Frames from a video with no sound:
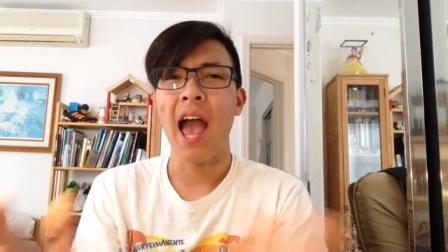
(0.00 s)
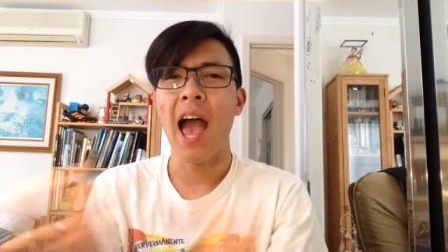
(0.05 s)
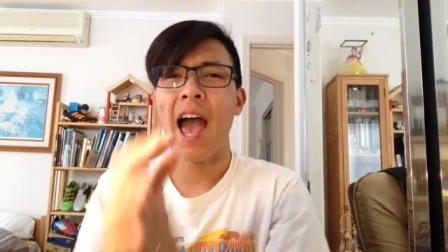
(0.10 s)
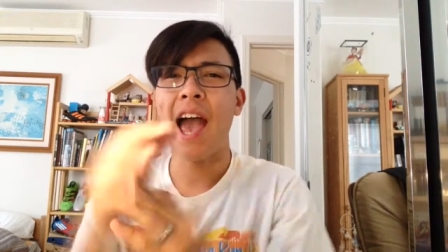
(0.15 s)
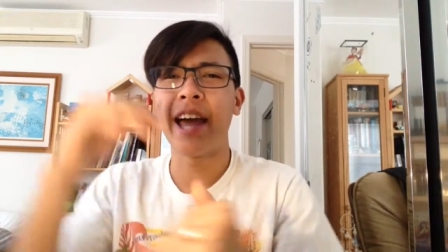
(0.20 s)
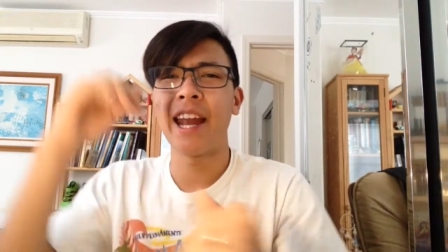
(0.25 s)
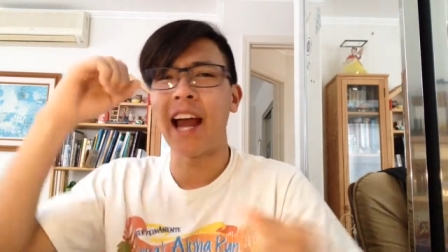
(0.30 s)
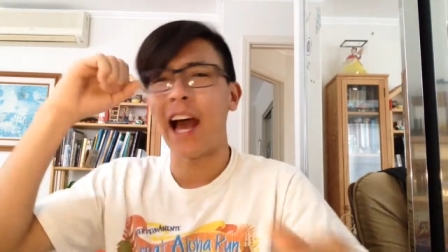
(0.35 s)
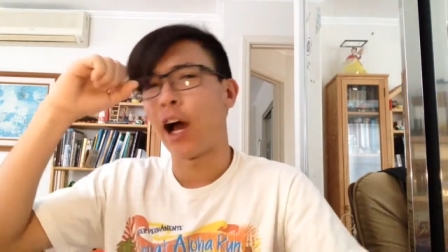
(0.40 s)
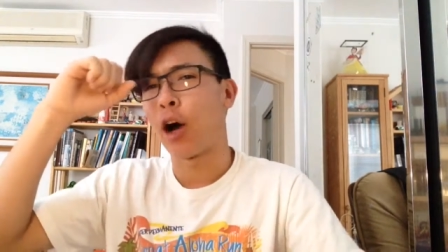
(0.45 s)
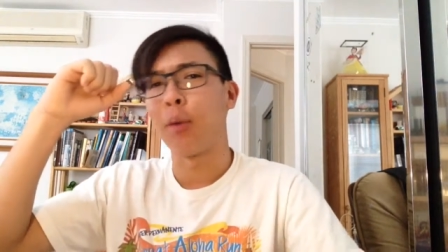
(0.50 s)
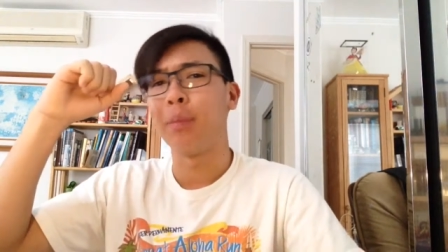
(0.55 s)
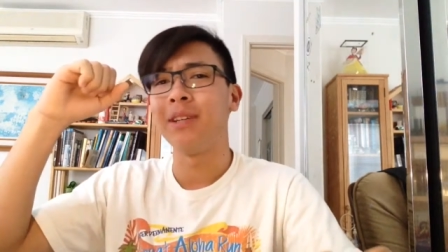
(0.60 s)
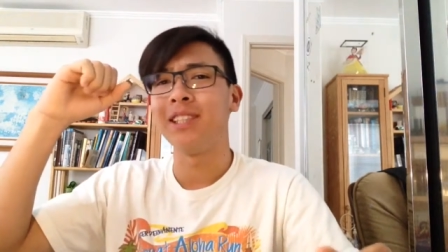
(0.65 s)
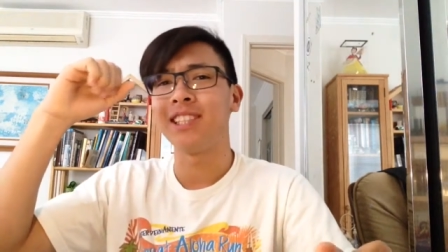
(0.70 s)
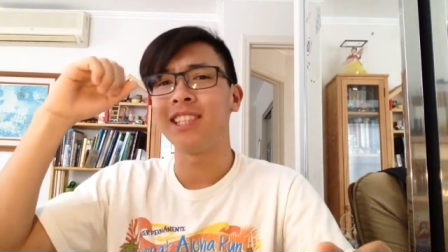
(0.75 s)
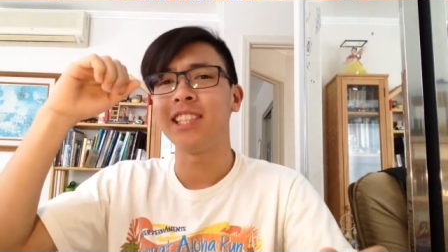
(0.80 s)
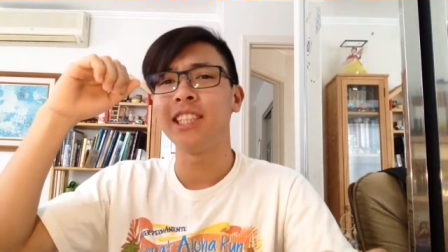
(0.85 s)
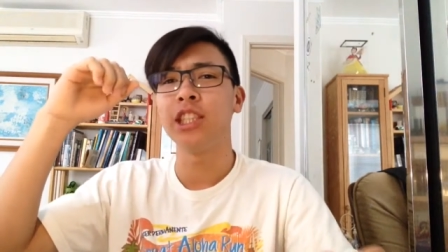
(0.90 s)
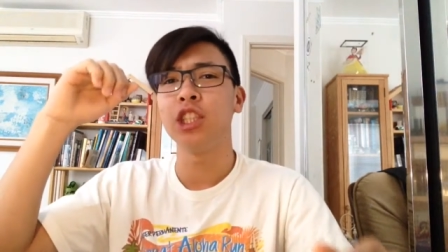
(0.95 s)
And I will be
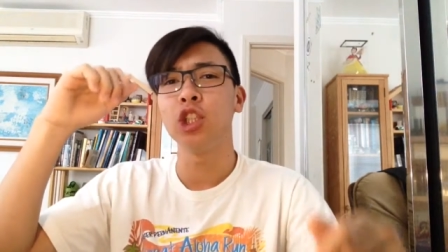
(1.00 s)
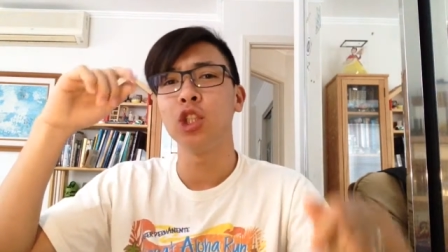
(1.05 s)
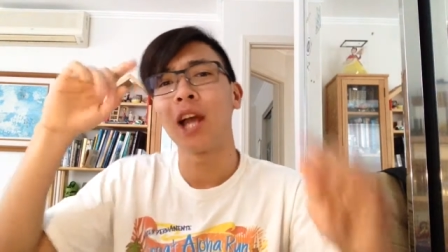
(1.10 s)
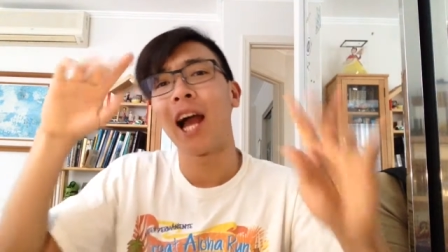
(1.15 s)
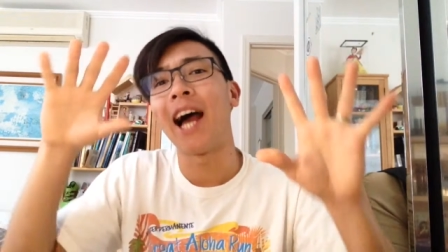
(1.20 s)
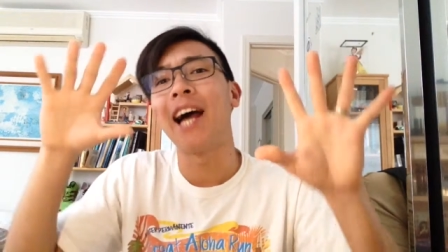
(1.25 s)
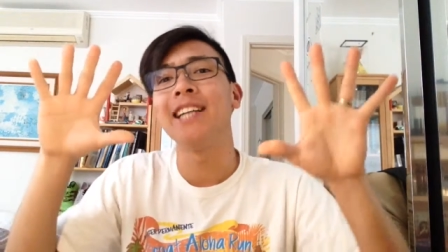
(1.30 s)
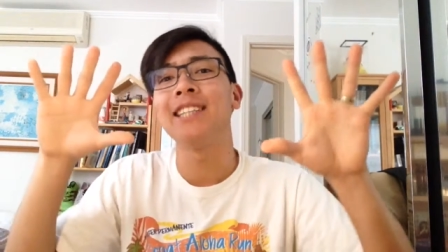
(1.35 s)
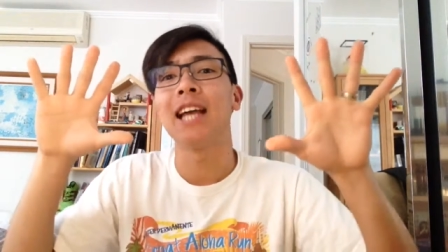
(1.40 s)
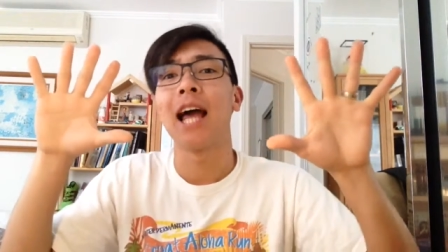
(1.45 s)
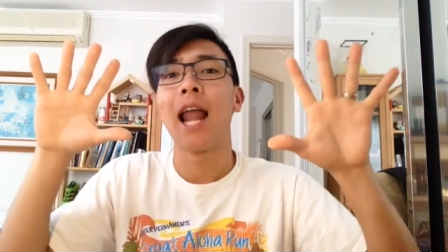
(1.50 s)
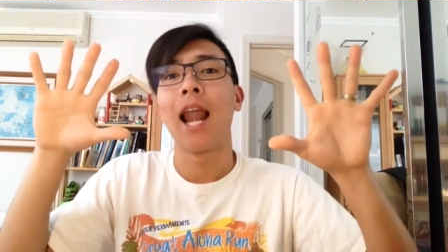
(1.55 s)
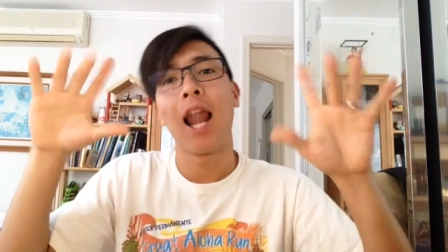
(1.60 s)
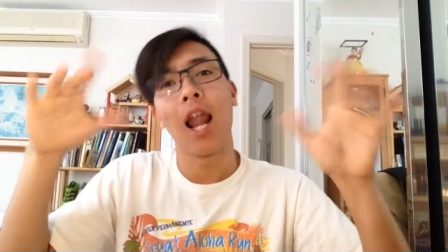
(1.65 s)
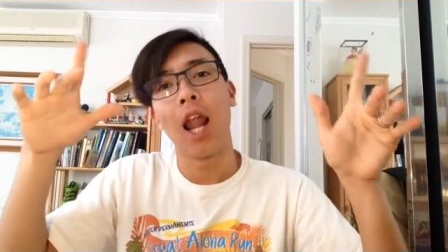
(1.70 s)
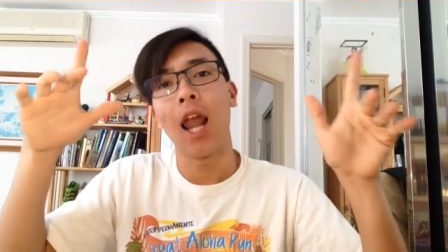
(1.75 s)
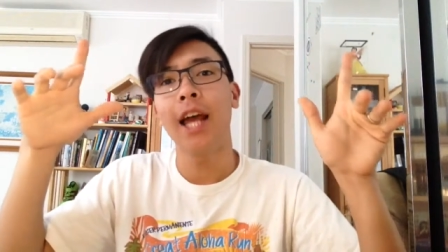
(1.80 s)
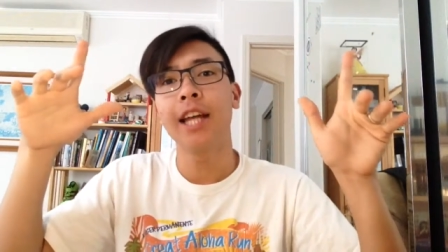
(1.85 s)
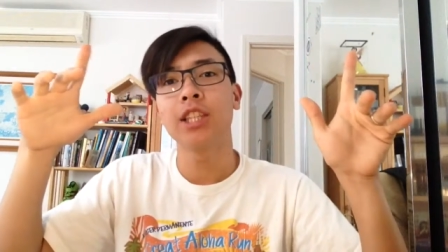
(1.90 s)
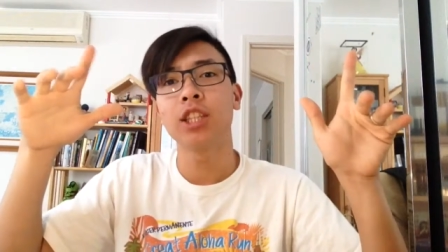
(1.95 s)
seeing you guys
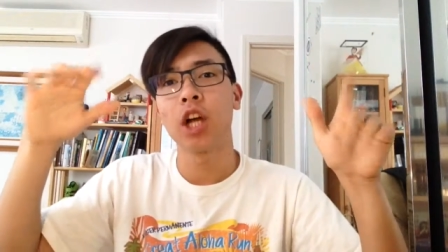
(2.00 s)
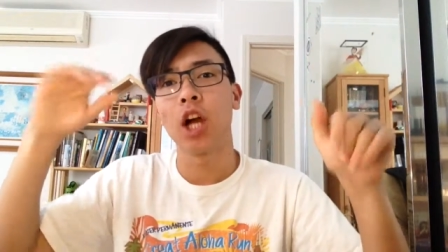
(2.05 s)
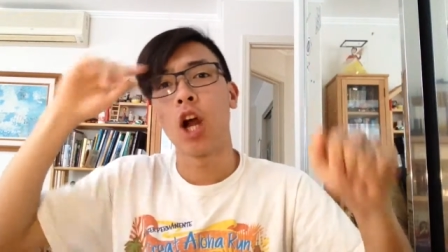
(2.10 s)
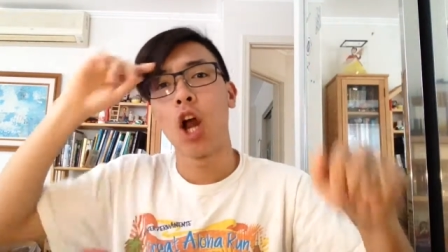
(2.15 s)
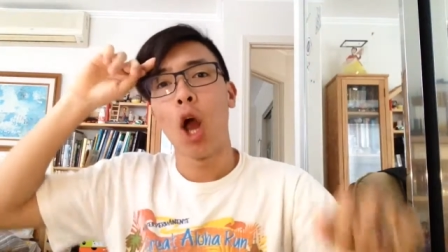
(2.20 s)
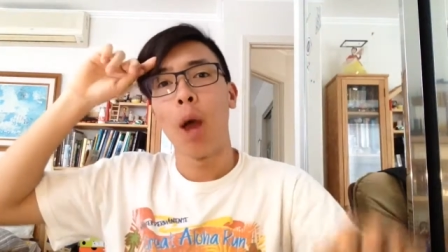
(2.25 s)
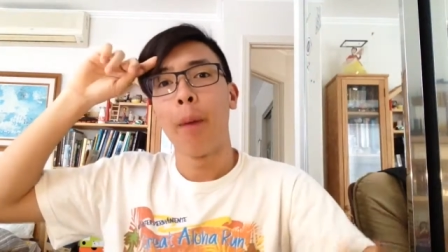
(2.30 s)
later.